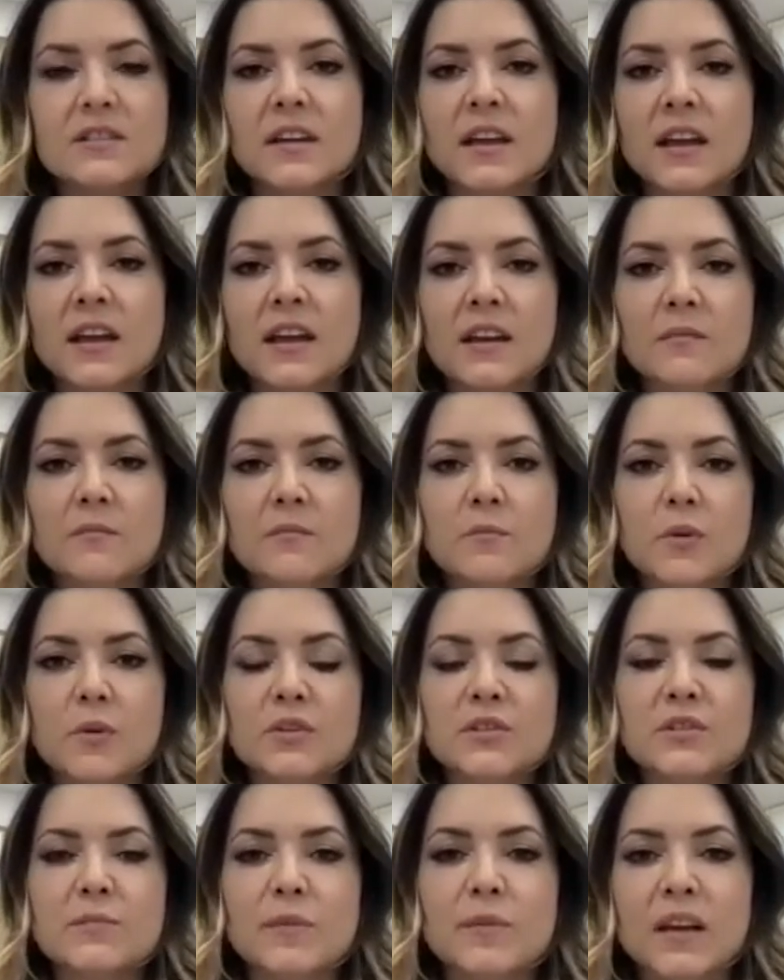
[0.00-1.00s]
and
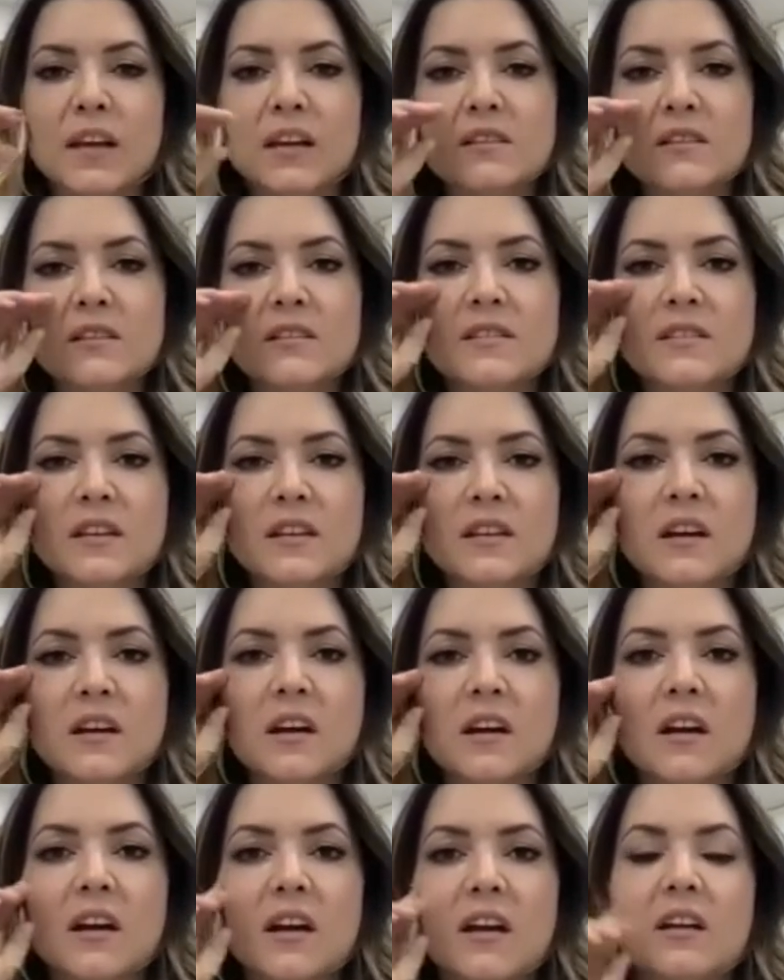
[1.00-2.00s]
most places that
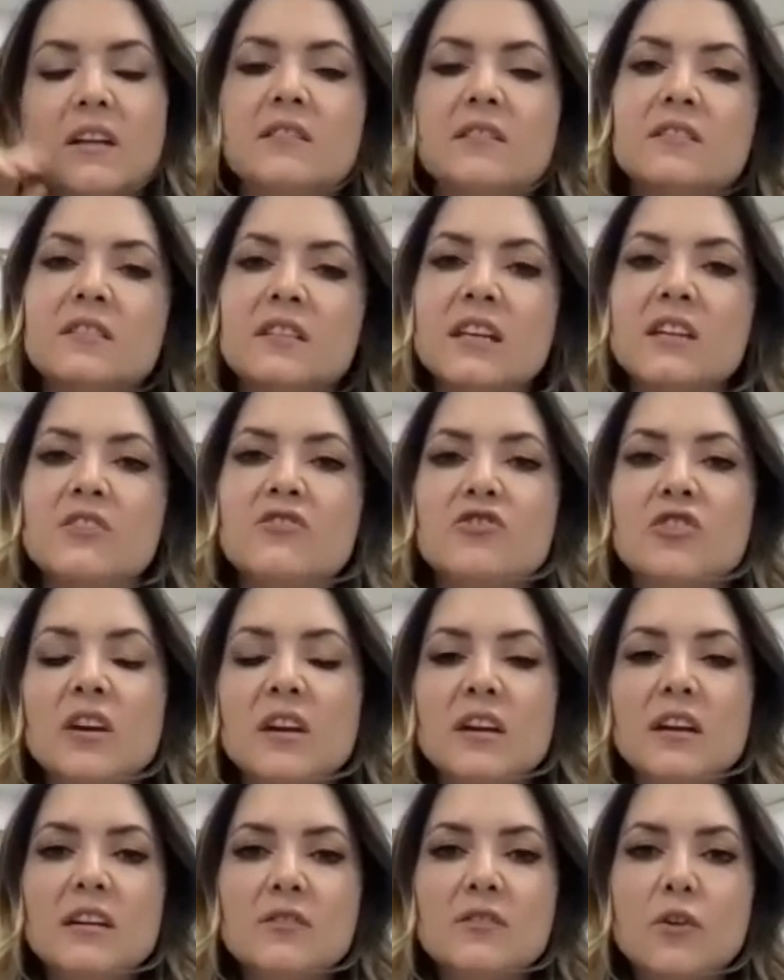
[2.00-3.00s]
I teach
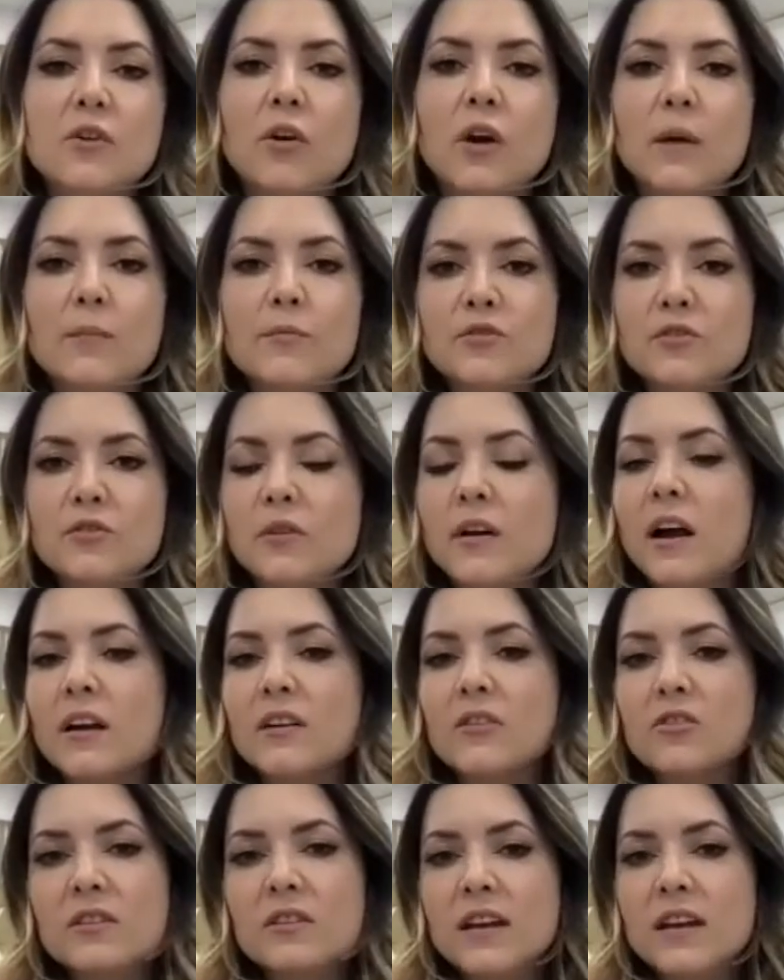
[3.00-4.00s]
go up to
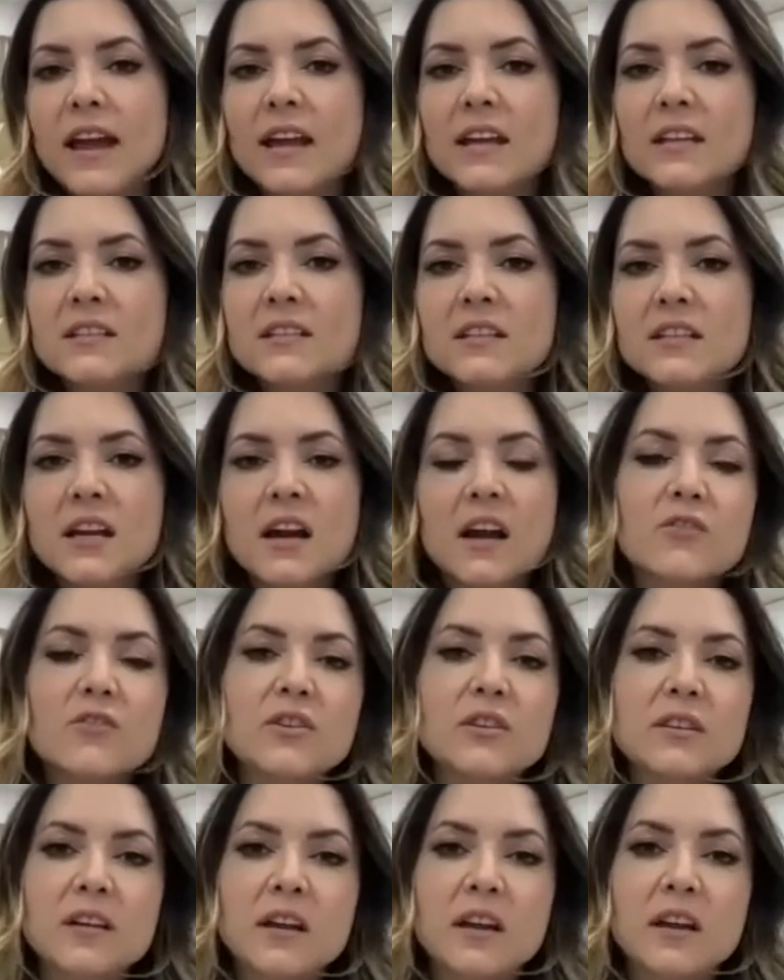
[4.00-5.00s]
$180,
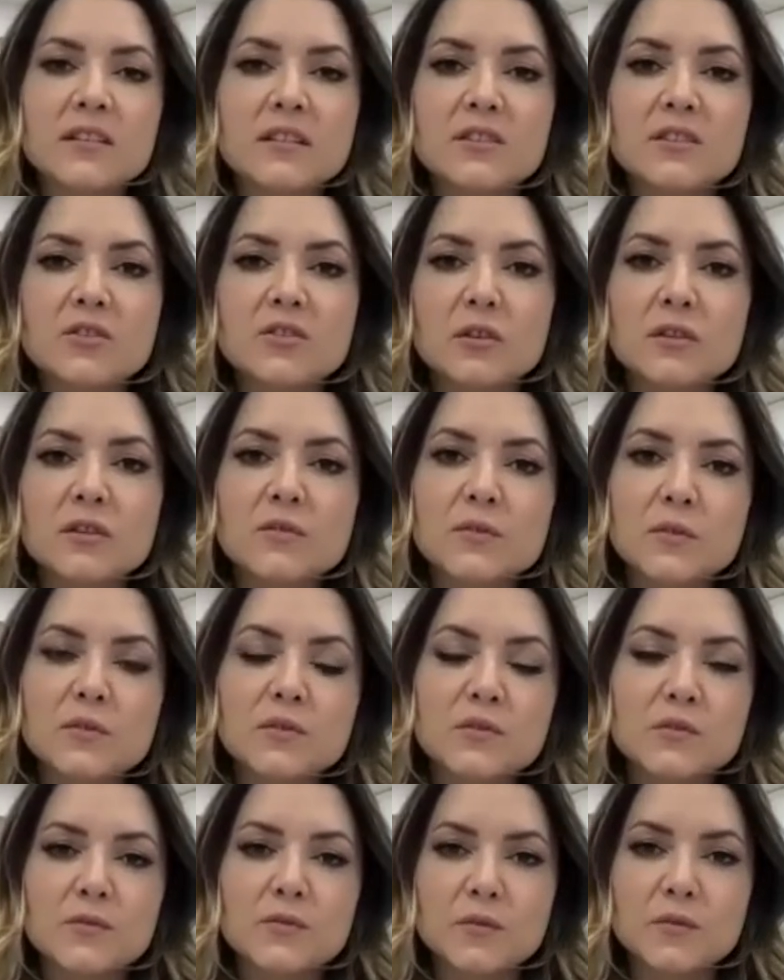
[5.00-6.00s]
$190 for a
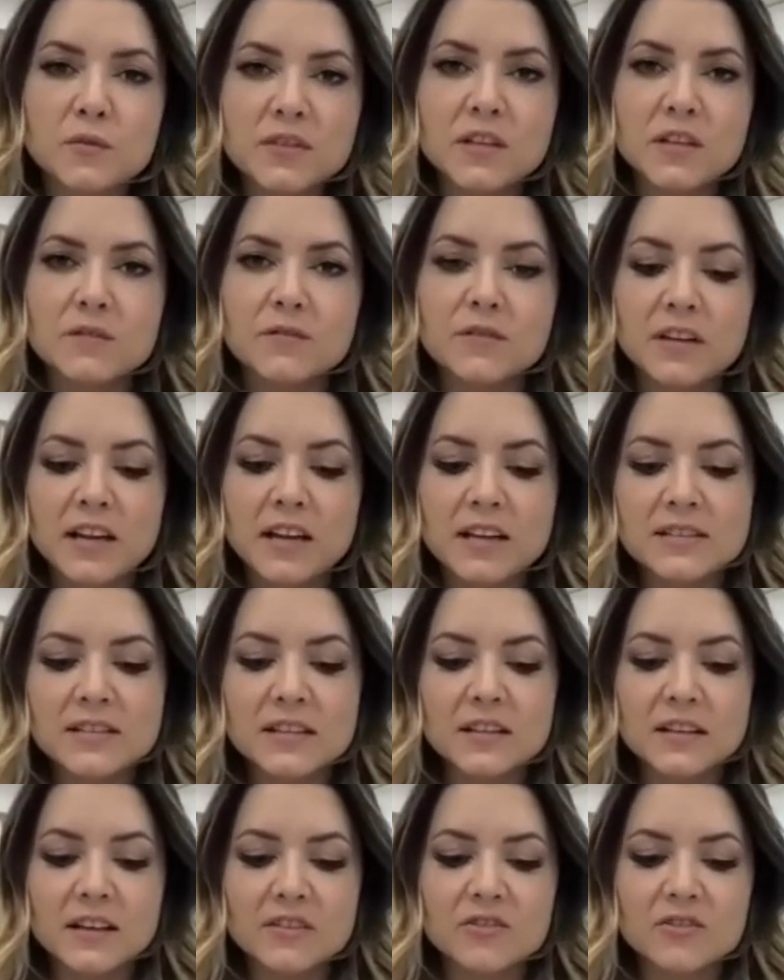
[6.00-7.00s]
full set of
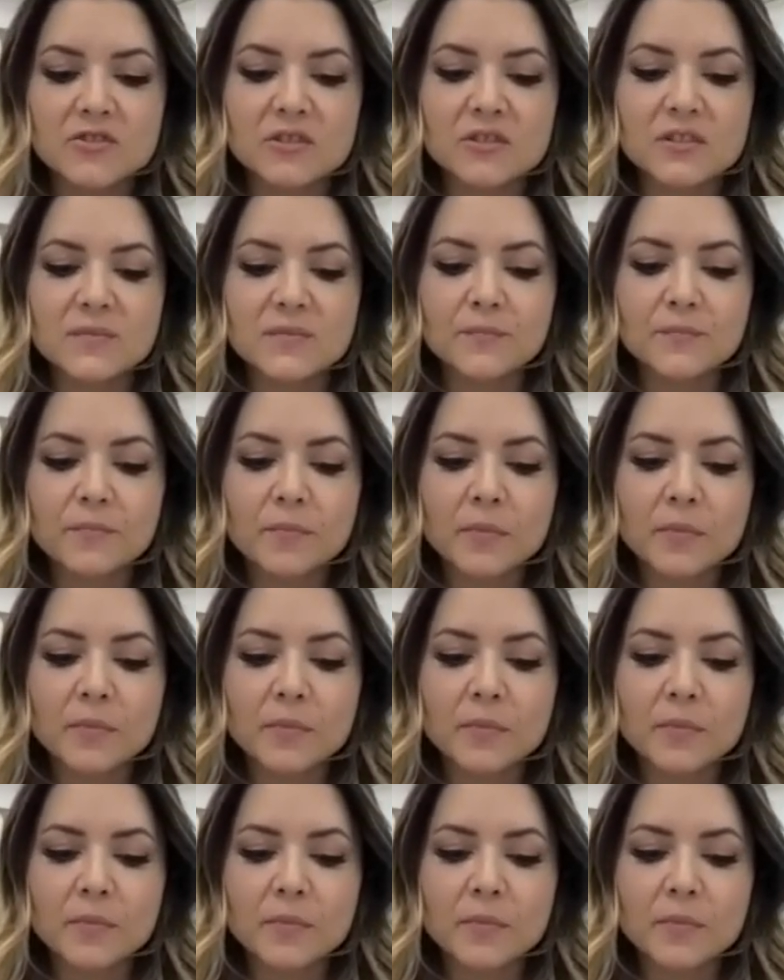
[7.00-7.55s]
classic lashes.